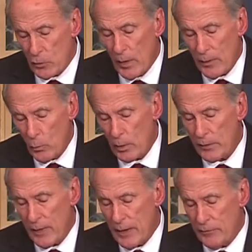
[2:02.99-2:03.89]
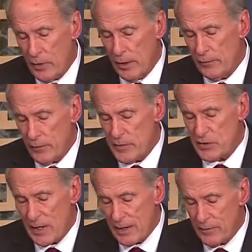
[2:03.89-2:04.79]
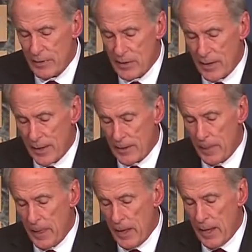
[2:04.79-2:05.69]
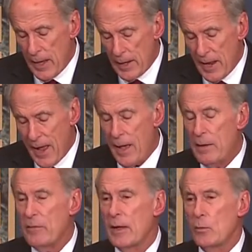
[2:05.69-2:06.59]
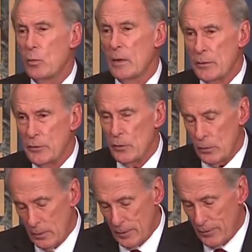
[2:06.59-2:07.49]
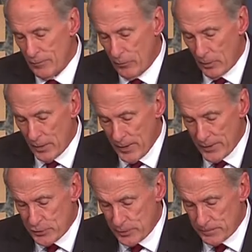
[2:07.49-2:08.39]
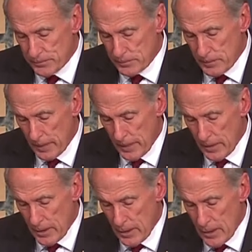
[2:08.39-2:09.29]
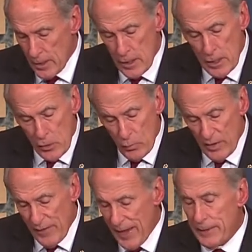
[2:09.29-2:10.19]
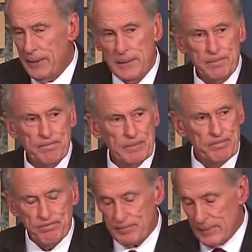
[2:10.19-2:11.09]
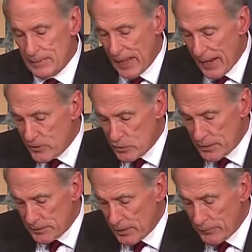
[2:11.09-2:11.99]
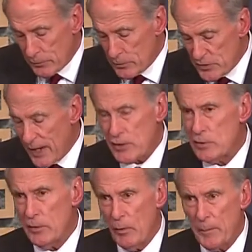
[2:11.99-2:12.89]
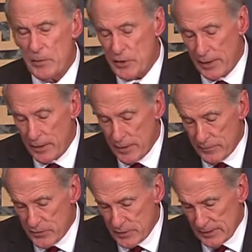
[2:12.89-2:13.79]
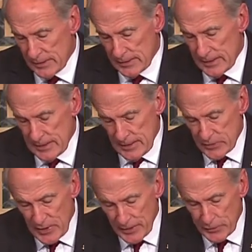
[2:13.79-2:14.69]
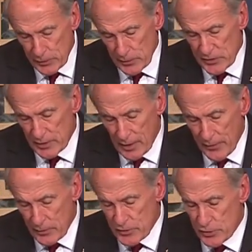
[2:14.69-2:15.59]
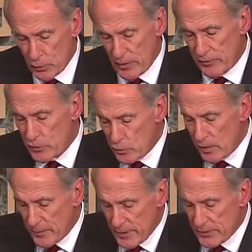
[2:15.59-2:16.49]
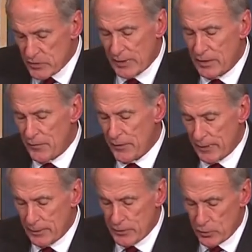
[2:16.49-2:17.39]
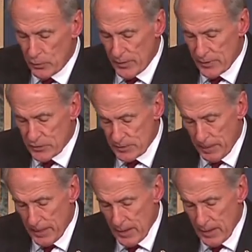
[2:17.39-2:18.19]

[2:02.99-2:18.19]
the great work they have done for the state of Indiana and have and will do for our nation. We've had excellent governors, excellent representatives, senators, and others who have contributed significantly to this